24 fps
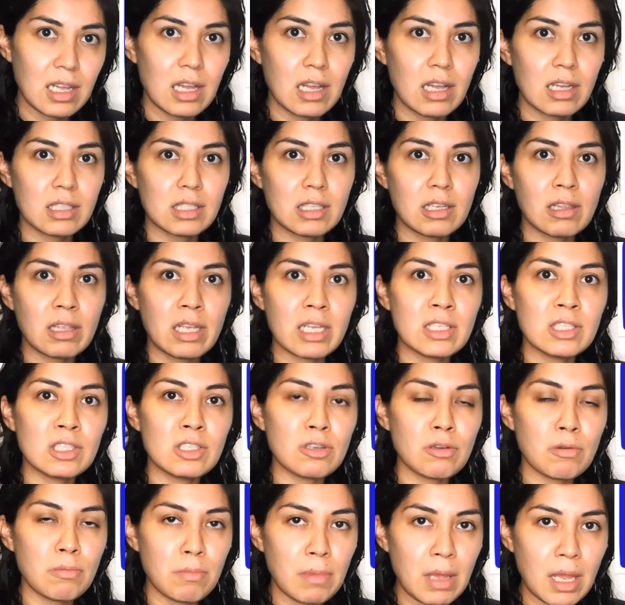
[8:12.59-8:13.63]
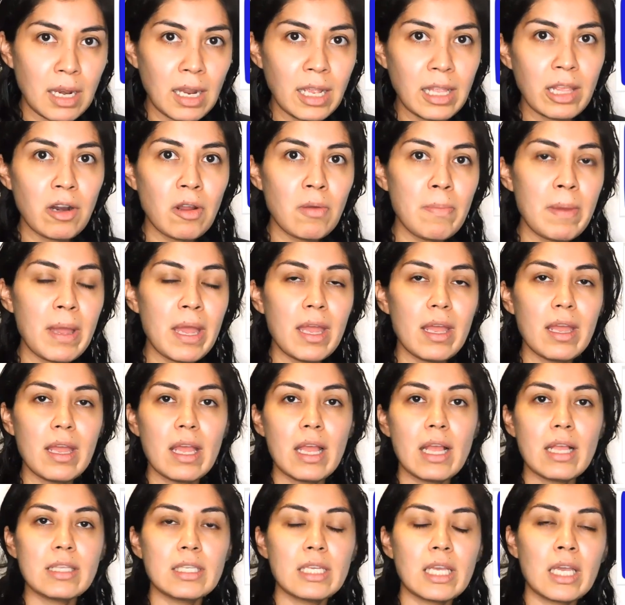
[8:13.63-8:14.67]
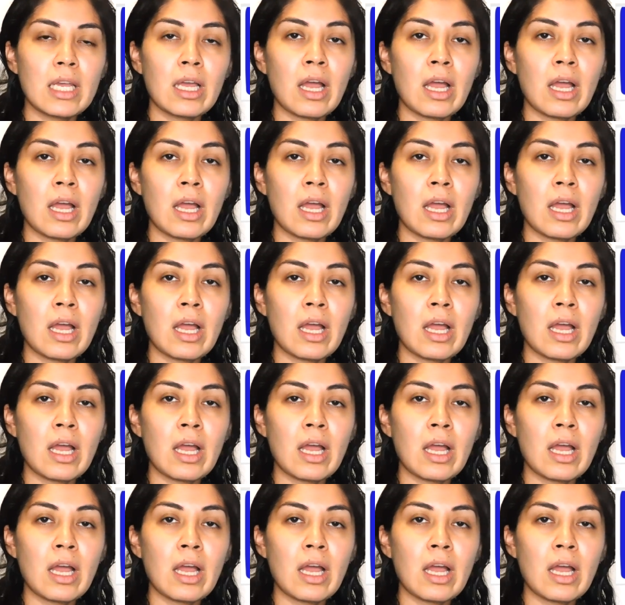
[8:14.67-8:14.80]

So let's zoom in a little bit. Take